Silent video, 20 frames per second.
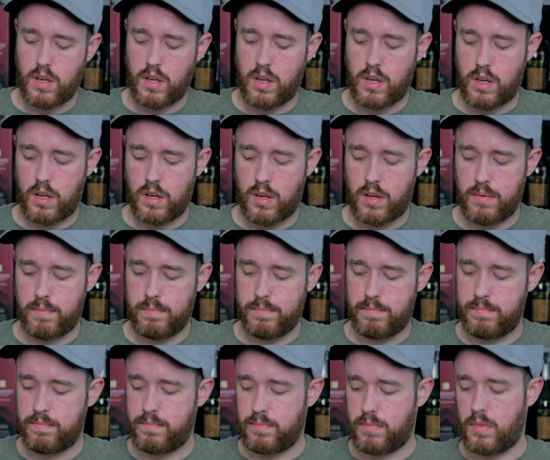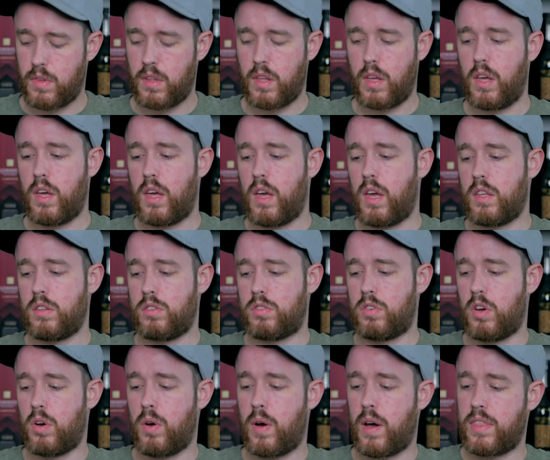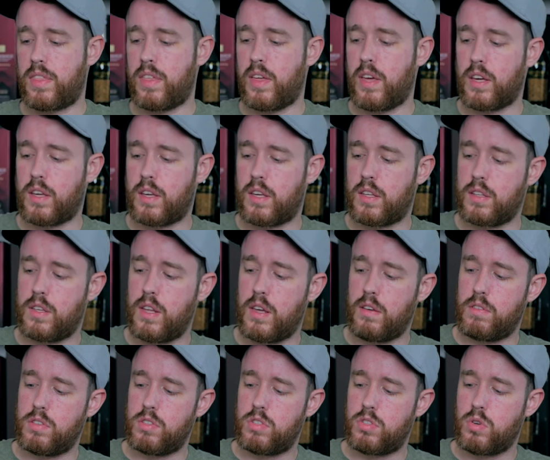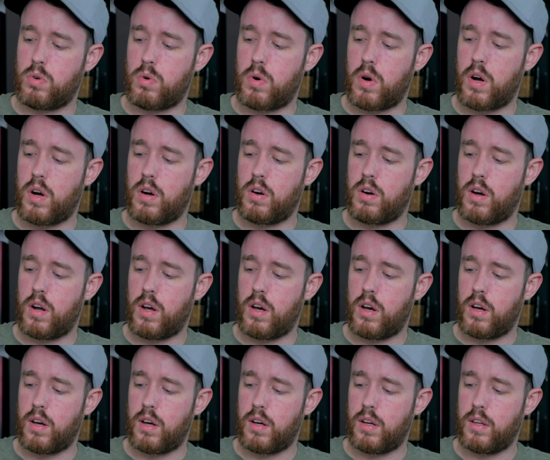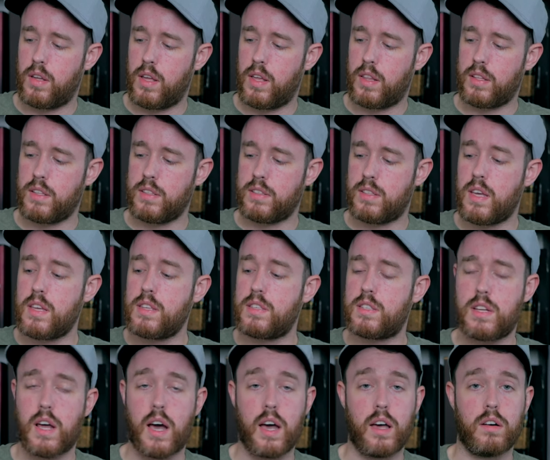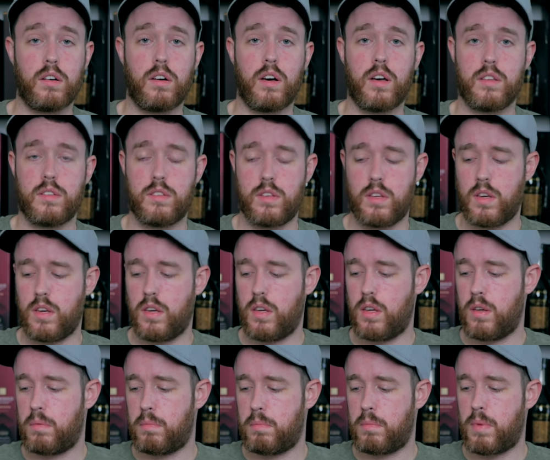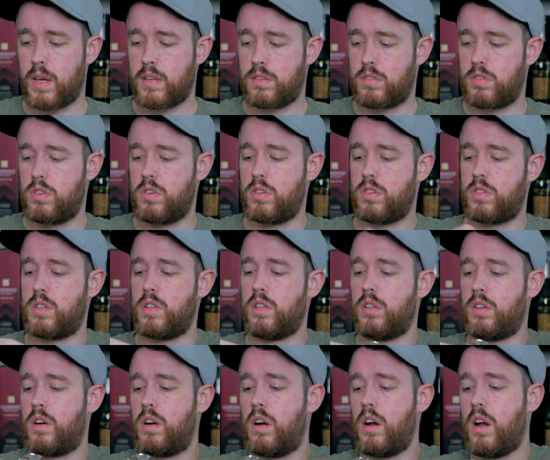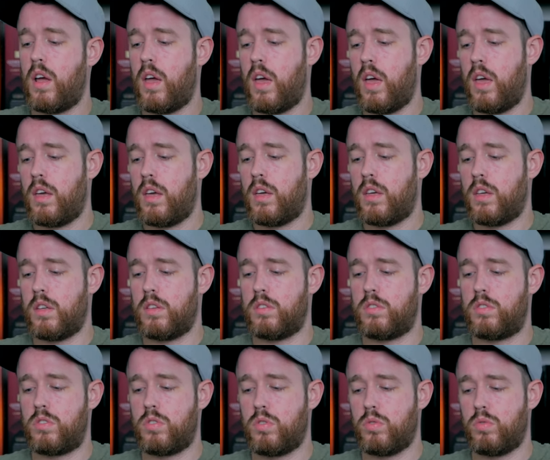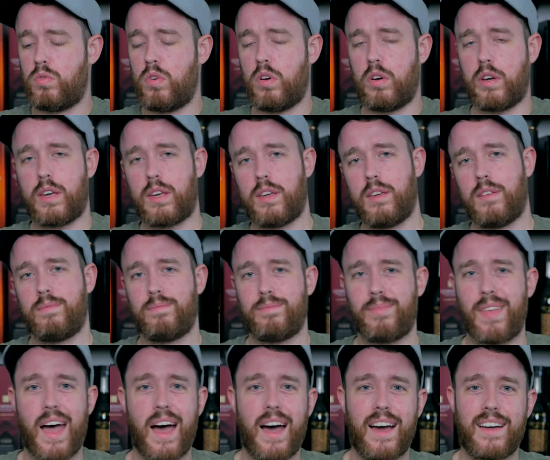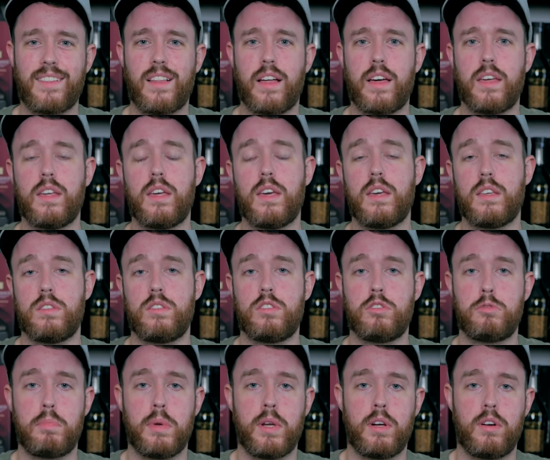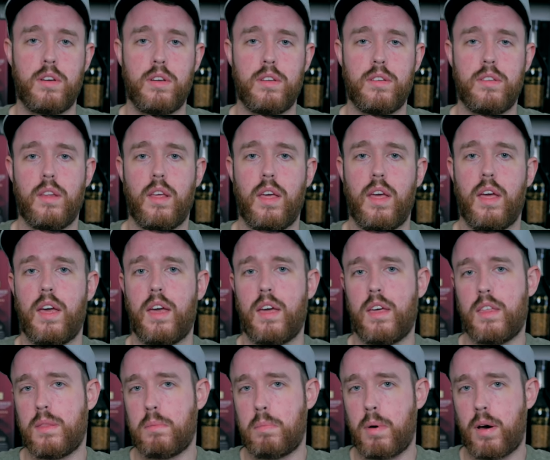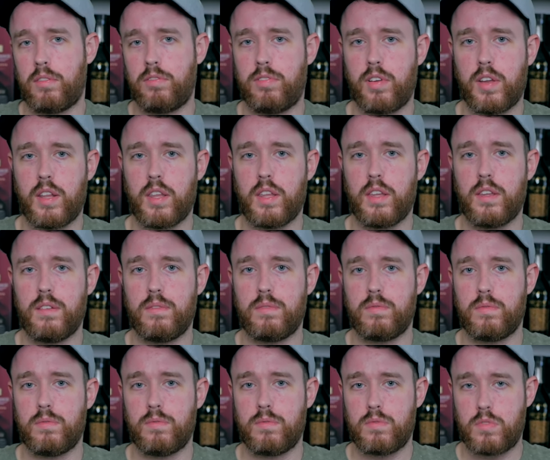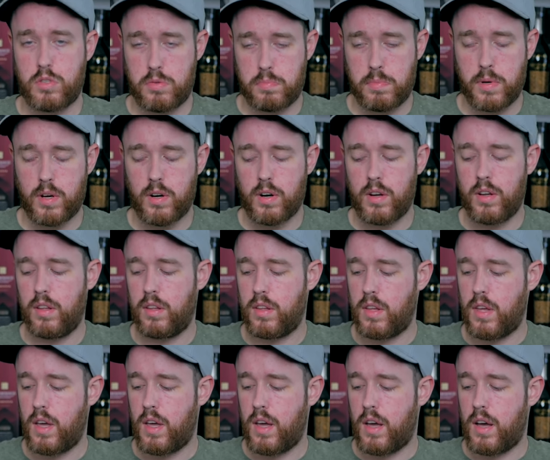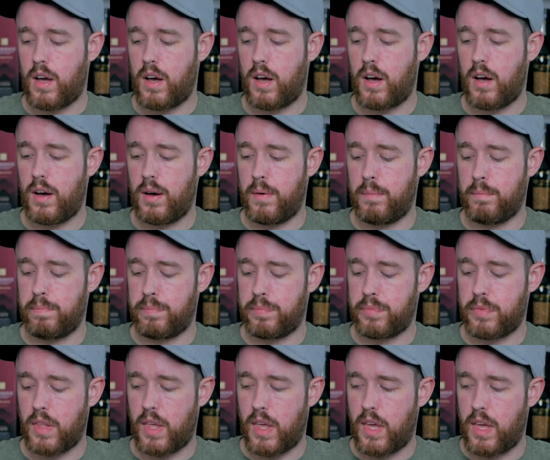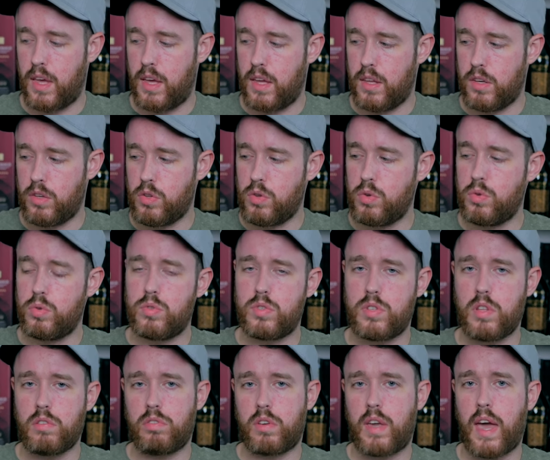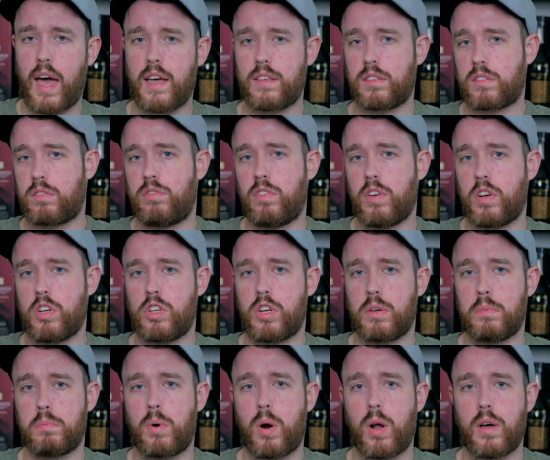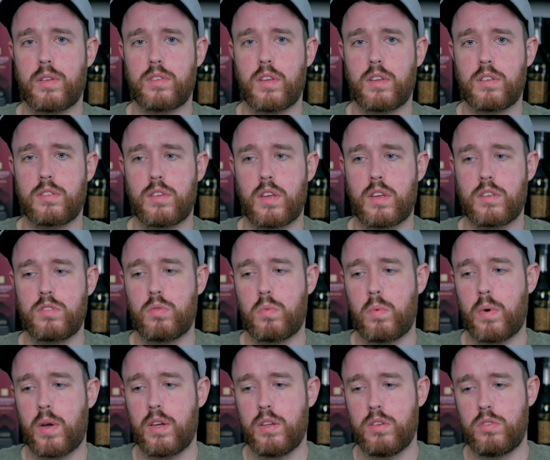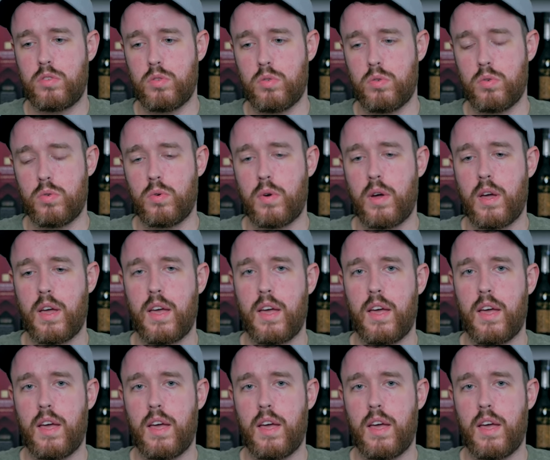Um, and so I think David Stewart, uh, at least his style as a master distiller, is to really highlight his spirit and the Balvenie spirit um, and use the cask finishing process as a way to